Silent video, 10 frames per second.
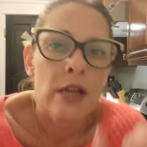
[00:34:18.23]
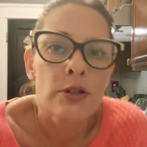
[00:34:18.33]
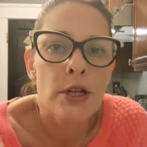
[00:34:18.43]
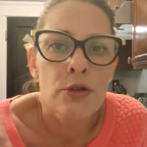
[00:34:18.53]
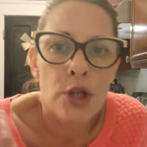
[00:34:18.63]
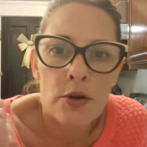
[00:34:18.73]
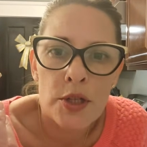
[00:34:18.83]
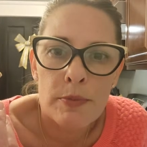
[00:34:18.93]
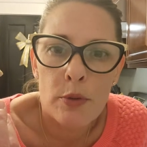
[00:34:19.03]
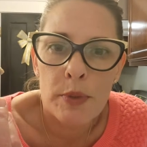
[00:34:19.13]
tell
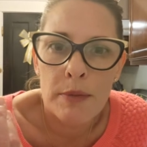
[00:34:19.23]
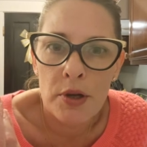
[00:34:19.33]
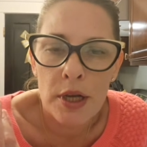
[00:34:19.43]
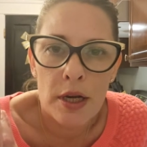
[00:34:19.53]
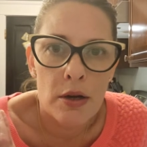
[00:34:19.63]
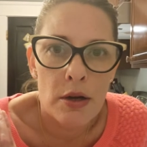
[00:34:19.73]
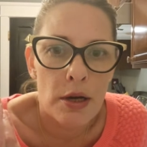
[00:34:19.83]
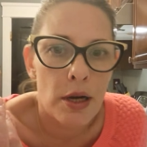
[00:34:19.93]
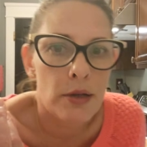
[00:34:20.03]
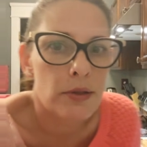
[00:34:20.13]
jokes about people hitting on
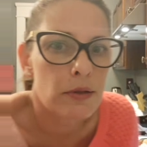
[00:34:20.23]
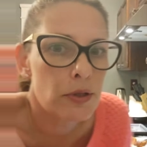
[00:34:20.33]
us. It was